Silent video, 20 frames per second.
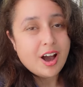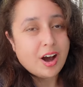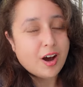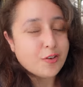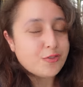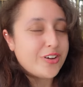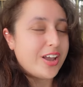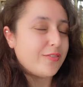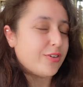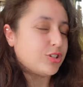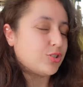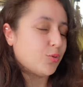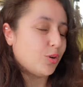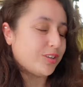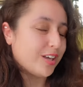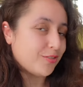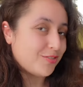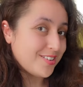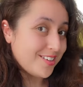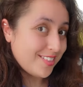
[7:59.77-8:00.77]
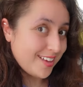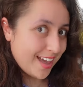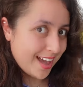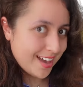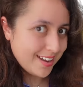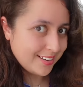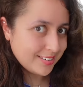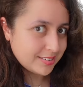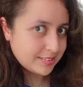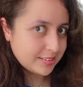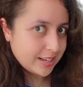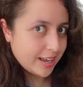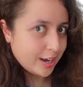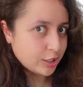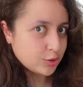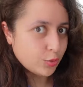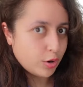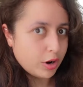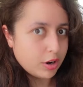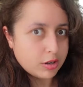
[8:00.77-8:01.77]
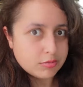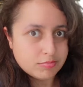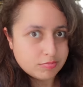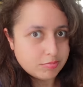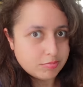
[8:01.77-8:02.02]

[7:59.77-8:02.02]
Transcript: our favorites were definitely the eggs. The eggs were